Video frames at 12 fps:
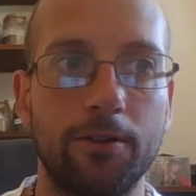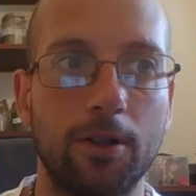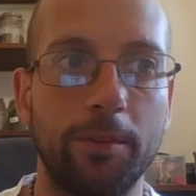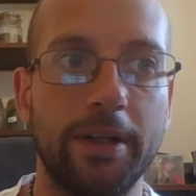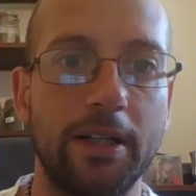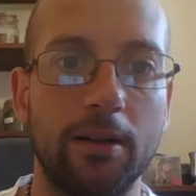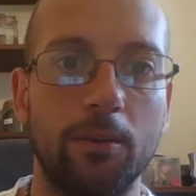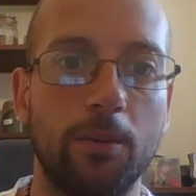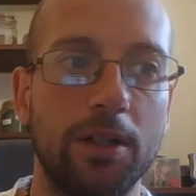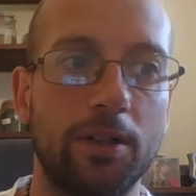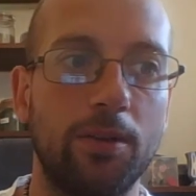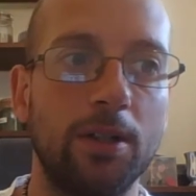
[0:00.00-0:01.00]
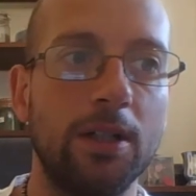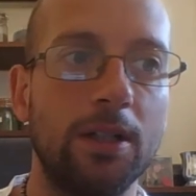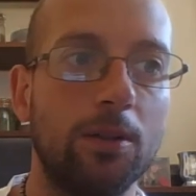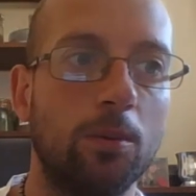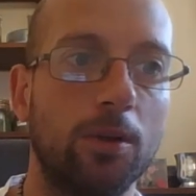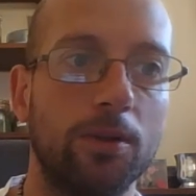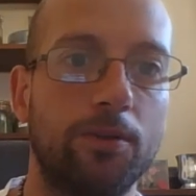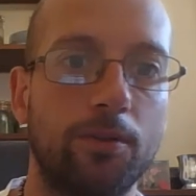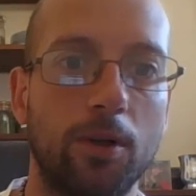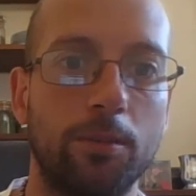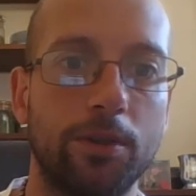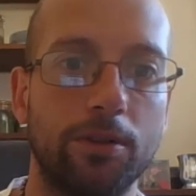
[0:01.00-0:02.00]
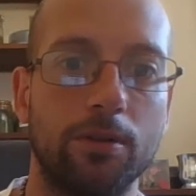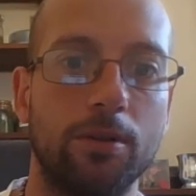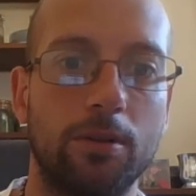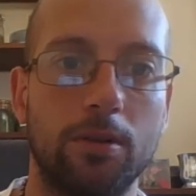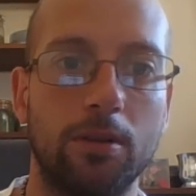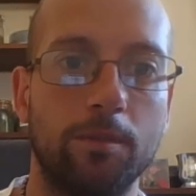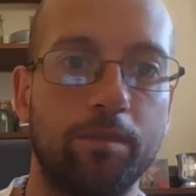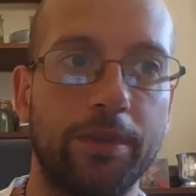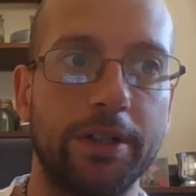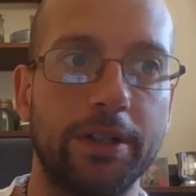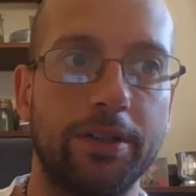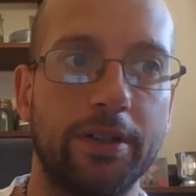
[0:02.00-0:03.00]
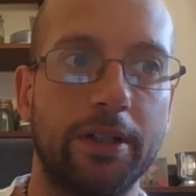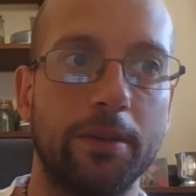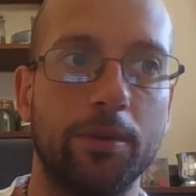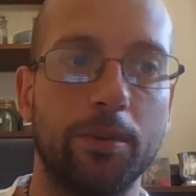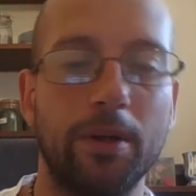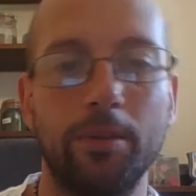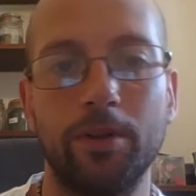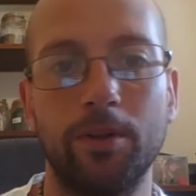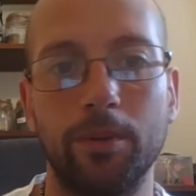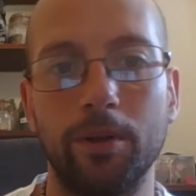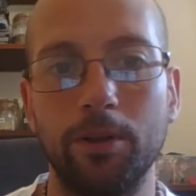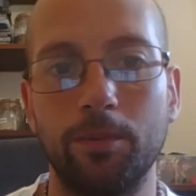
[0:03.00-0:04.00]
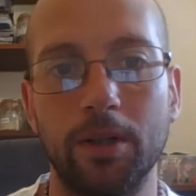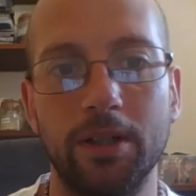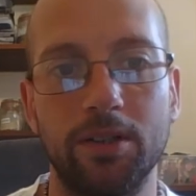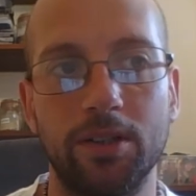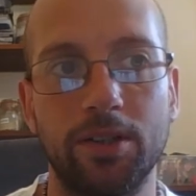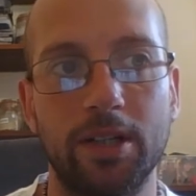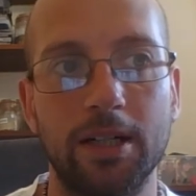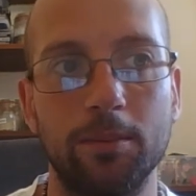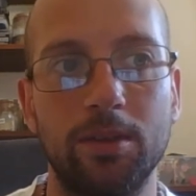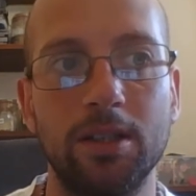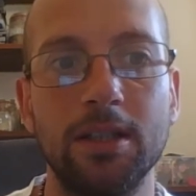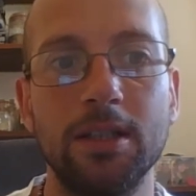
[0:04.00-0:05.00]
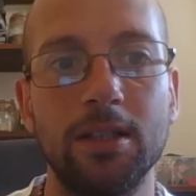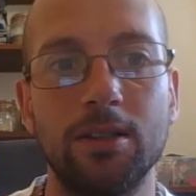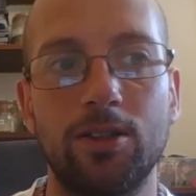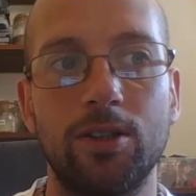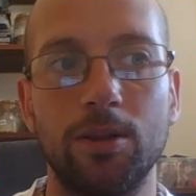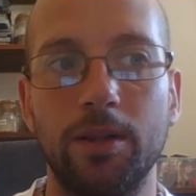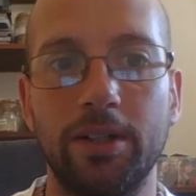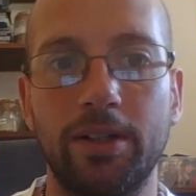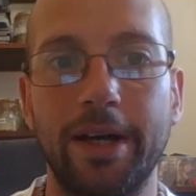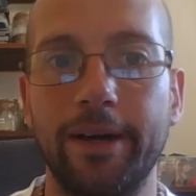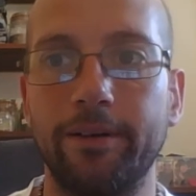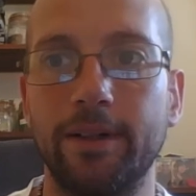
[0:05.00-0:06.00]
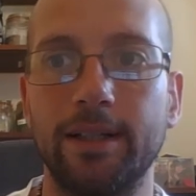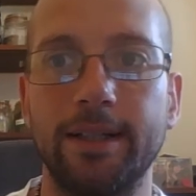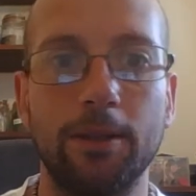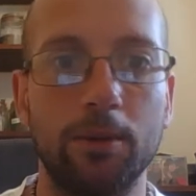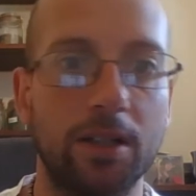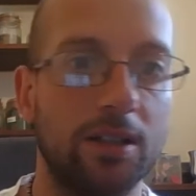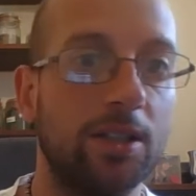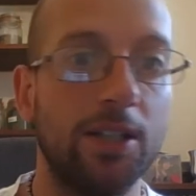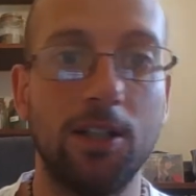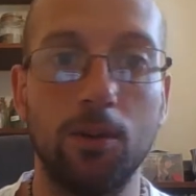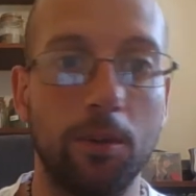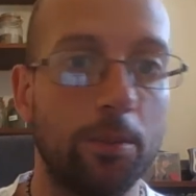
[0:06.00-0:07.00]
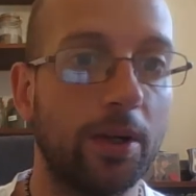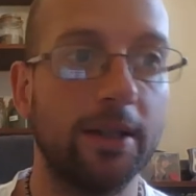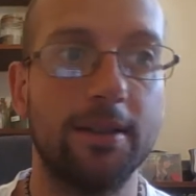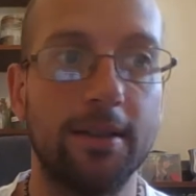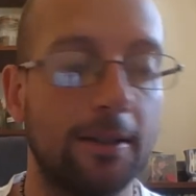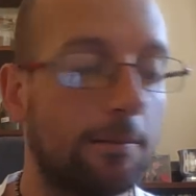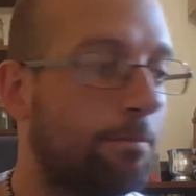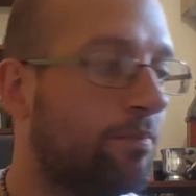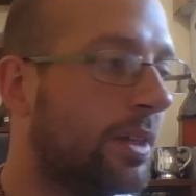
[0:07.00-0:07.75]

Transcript: from here, which was from Jerusalem at the time. So maybe some of these priests escaped to this area and they were continuing practicing.